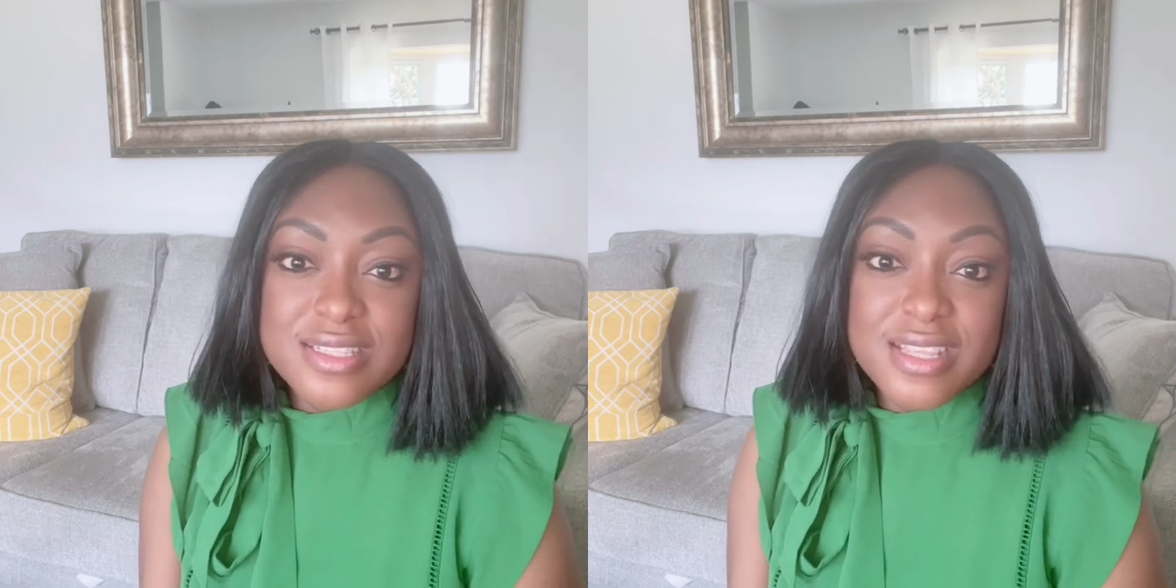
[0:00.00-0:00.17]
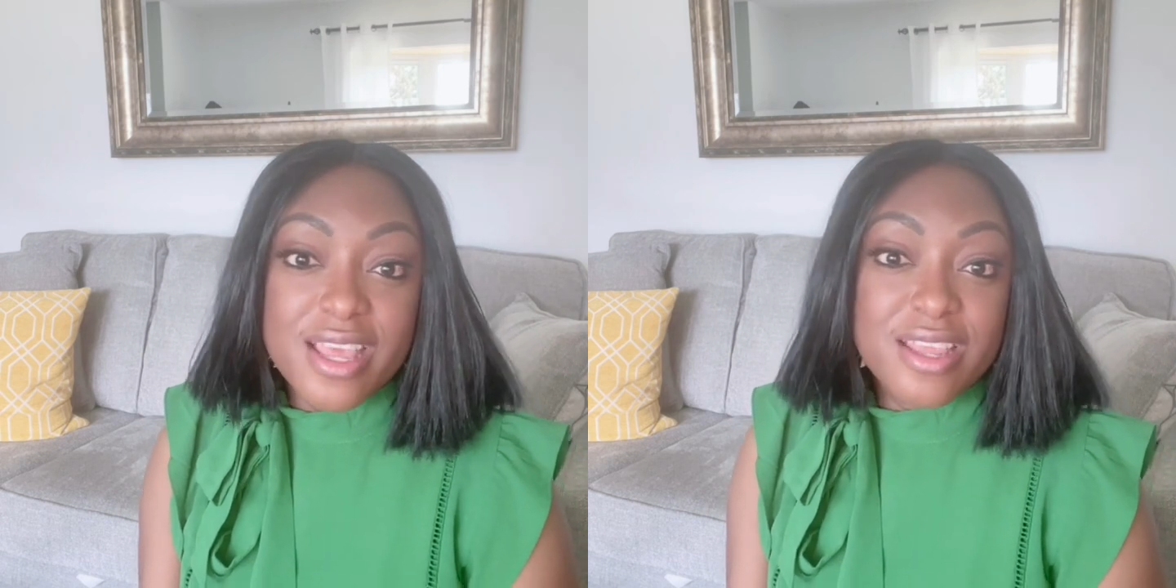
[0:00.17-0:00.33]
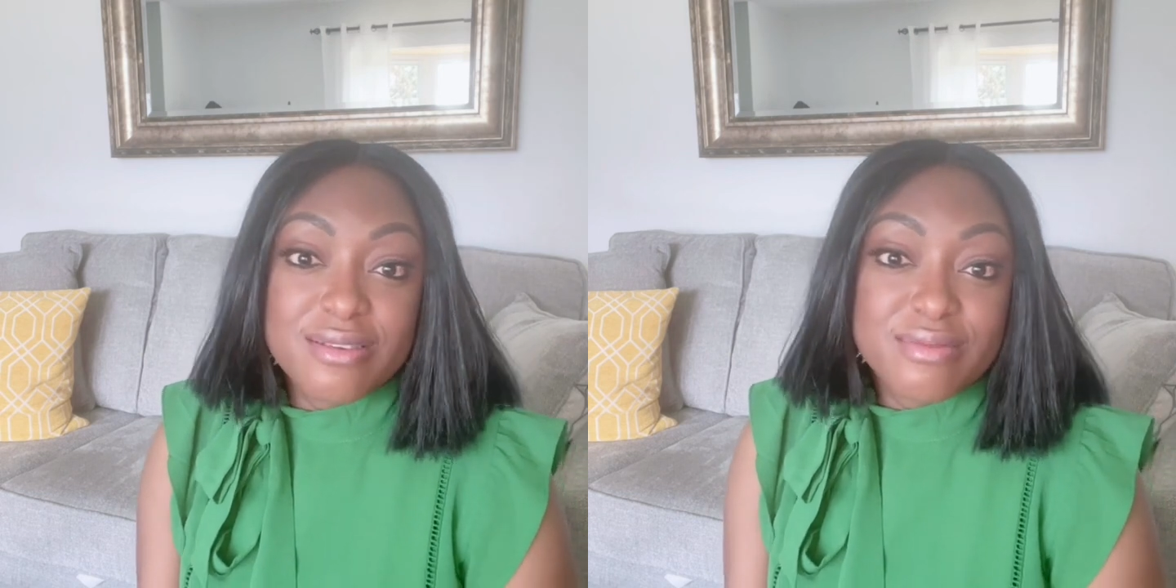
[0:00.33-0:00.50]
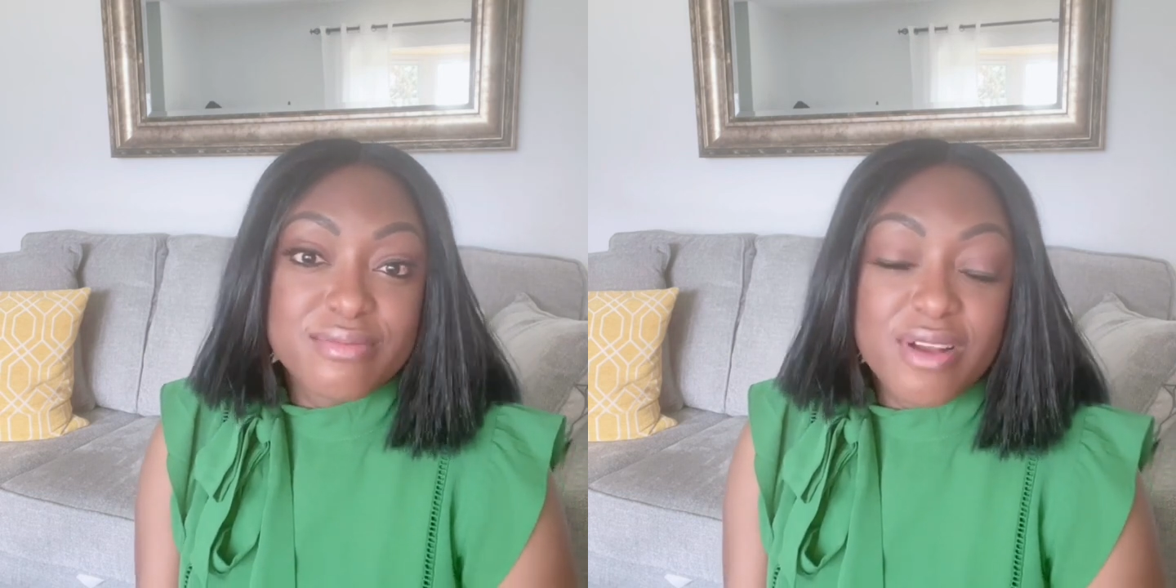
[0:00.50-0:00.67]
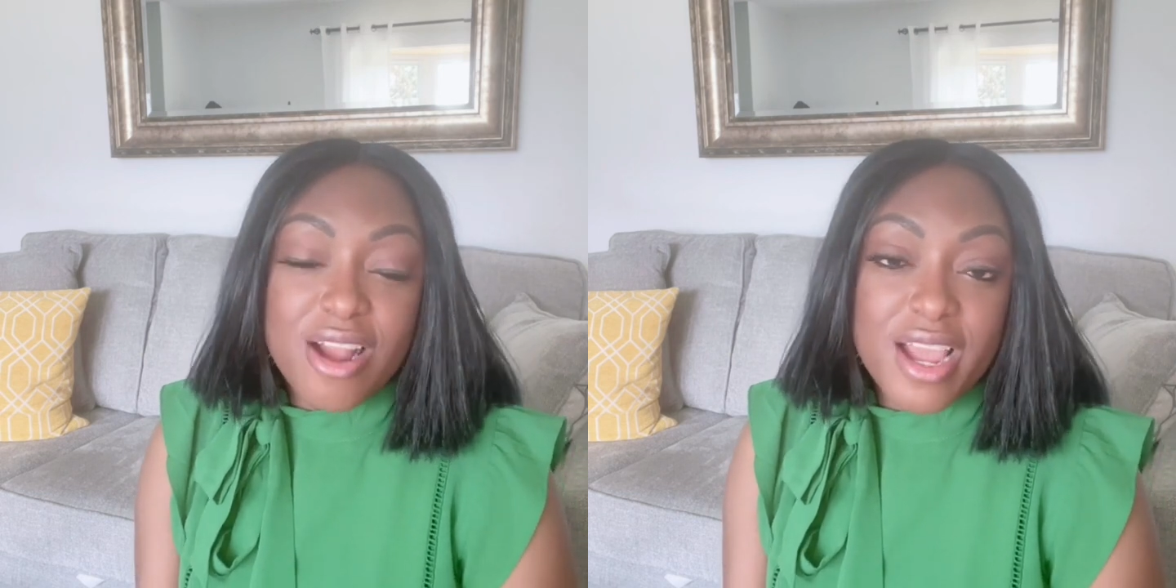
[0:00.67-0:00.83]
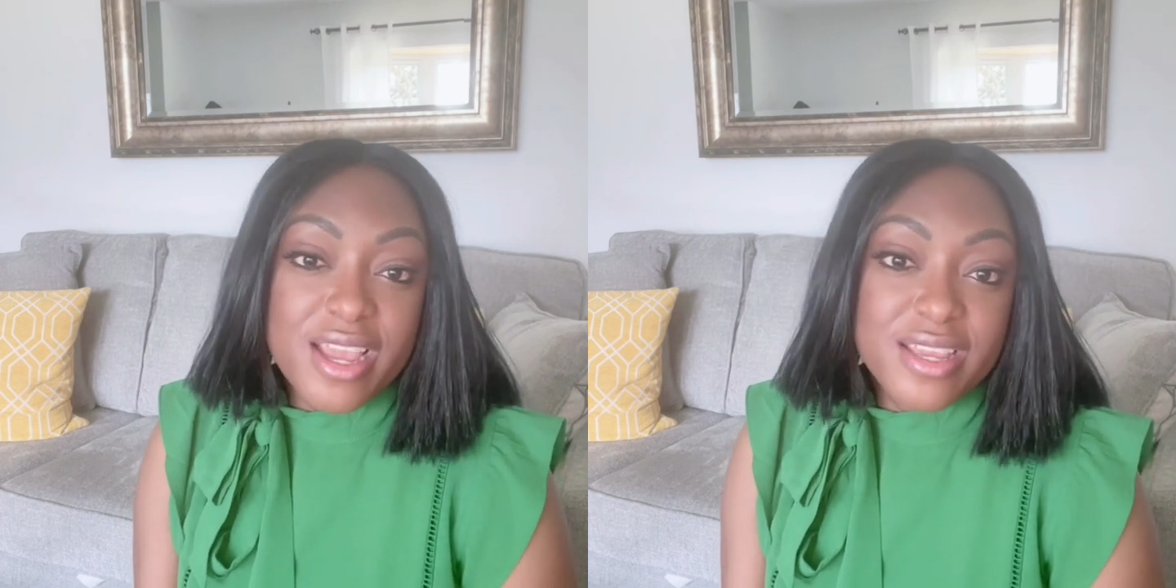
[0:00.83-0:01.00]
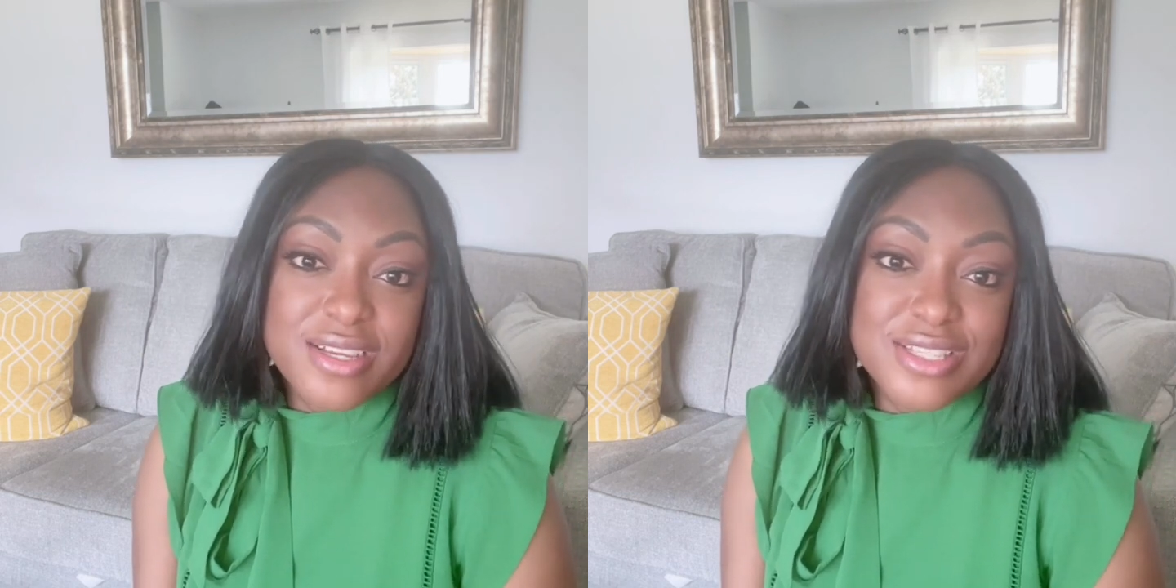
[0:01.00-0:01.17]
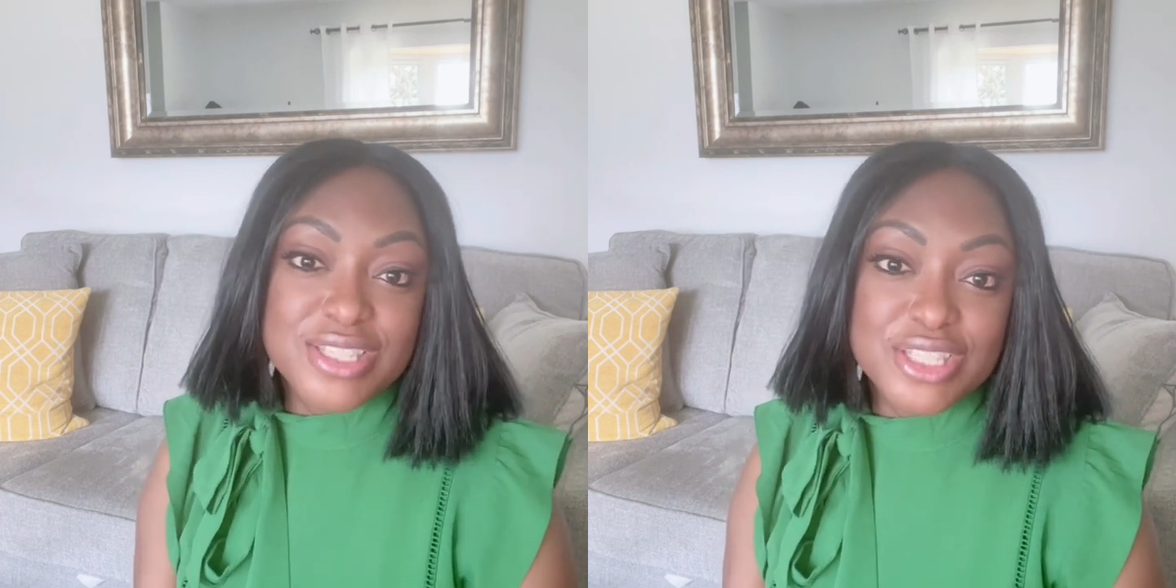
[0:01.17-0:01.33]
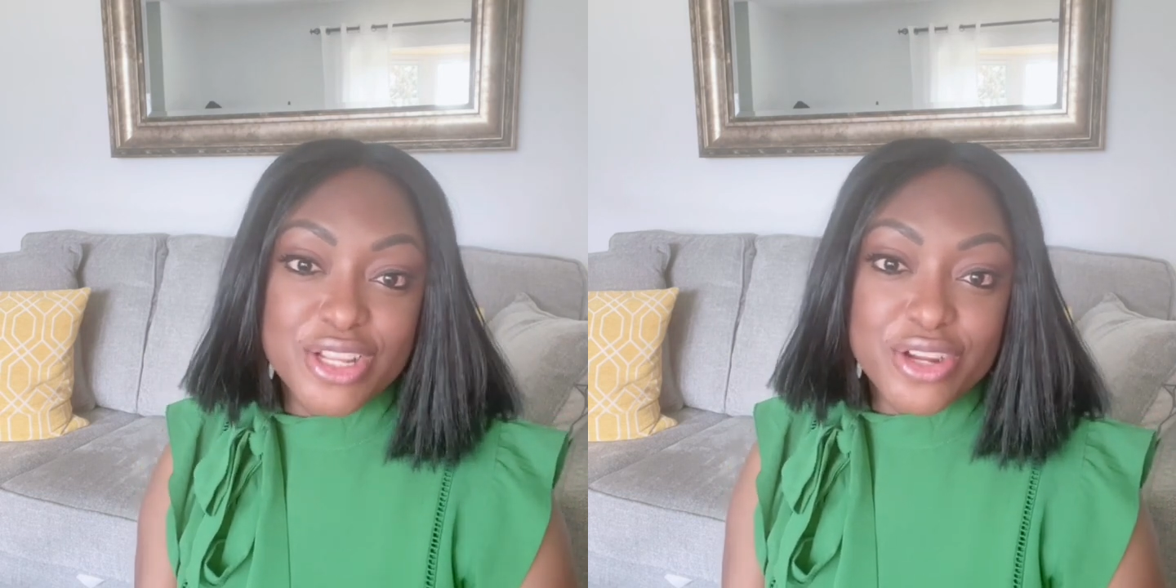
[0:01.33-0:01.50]
that I
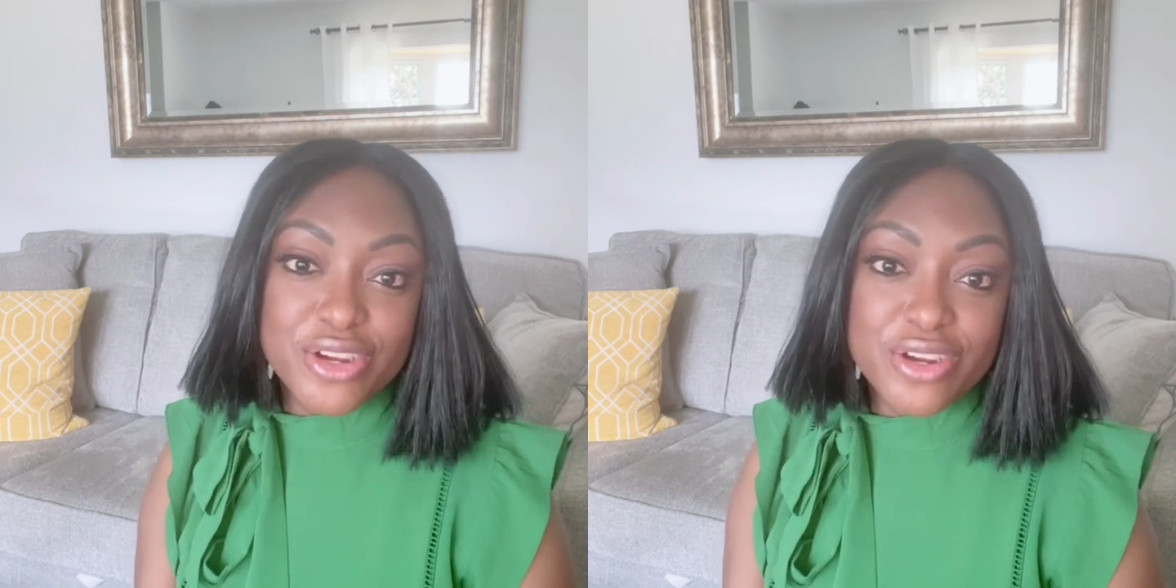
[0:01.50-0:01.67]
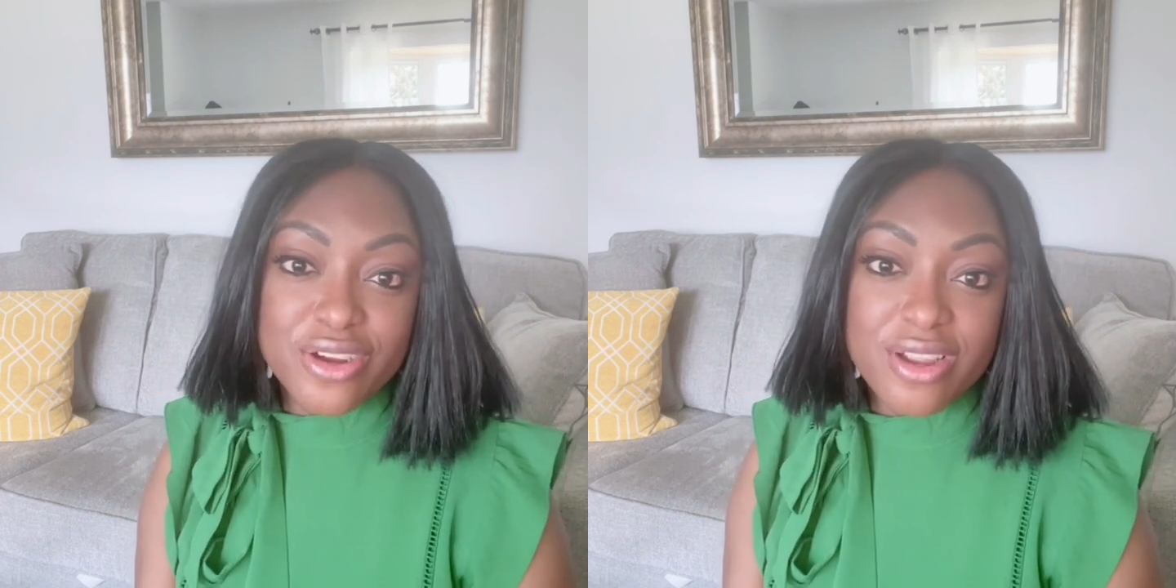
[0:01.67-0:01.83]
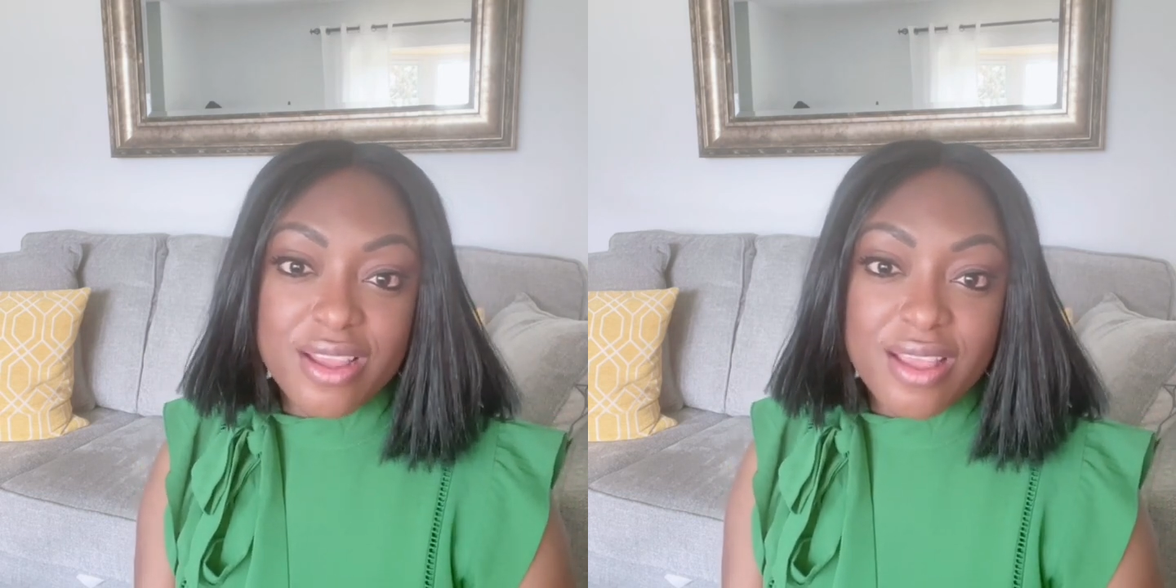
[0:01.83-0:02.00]
consider